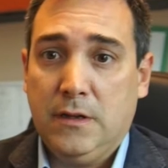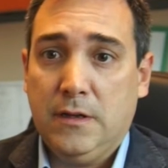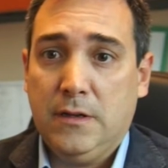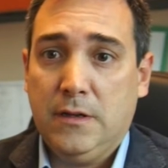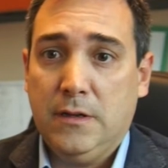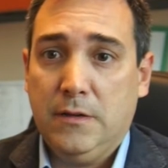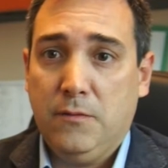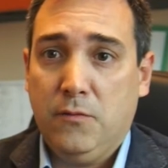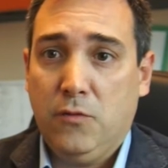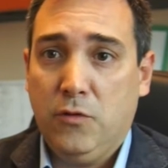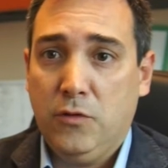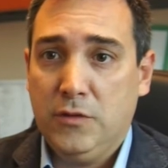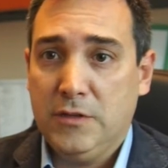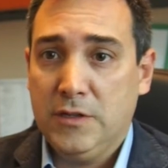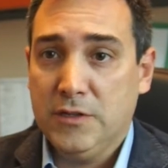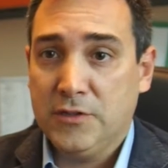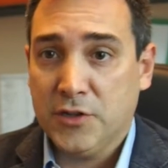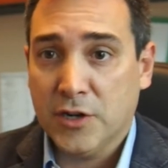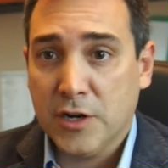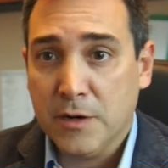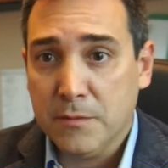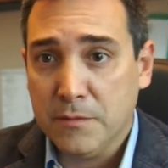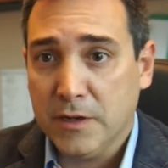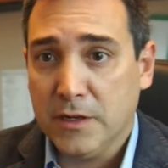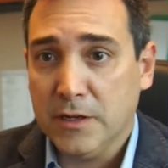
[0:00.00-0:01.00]
uh, will
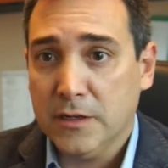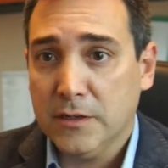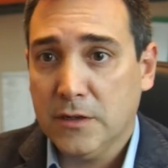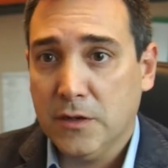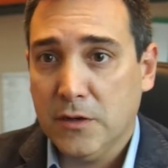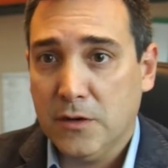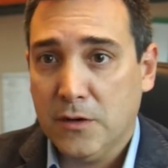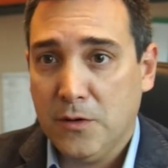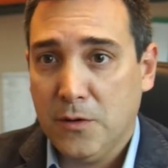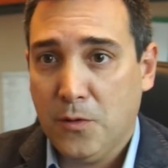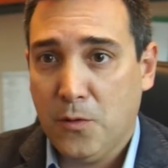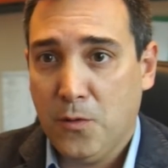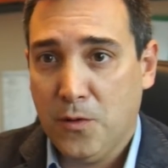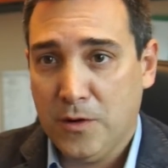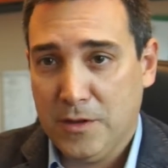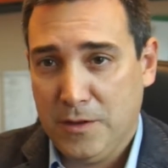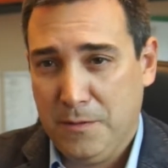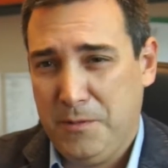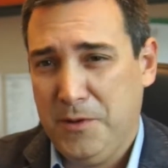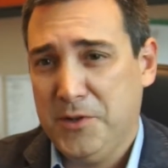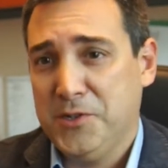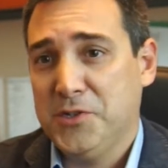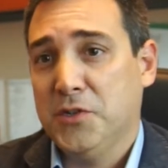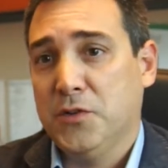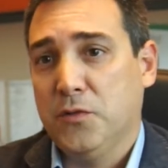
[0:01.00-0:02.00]
determine who are the
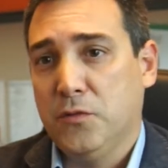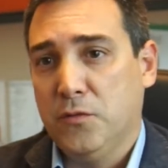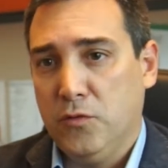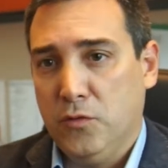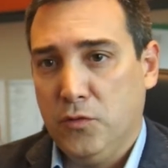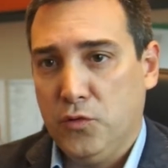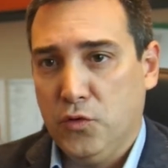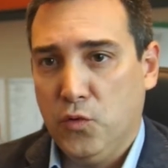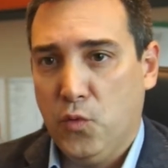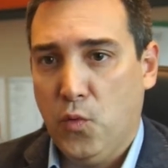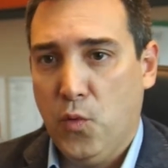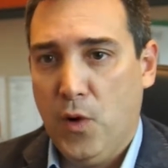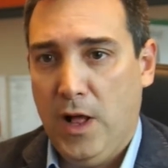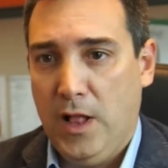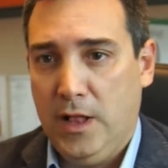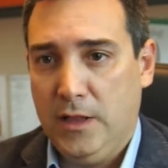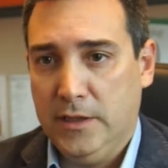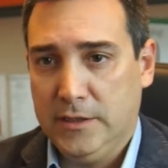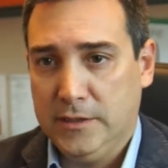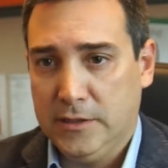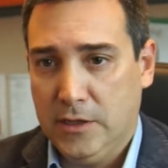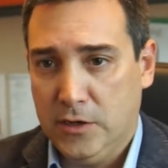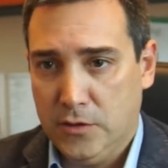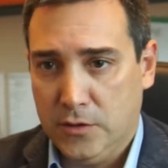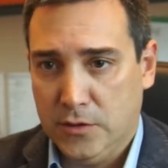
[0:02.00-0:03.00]
patients who will do well
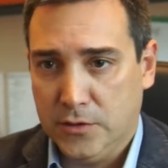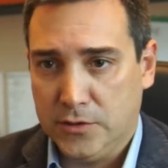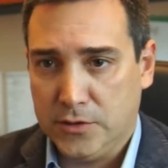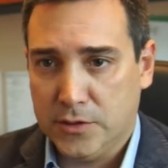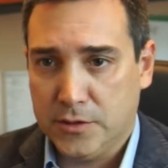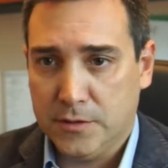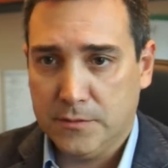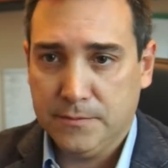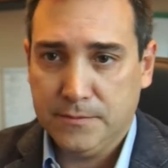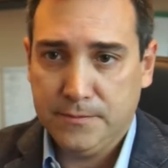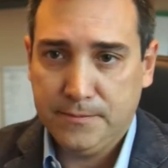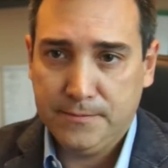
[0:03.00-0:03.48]
in the long term.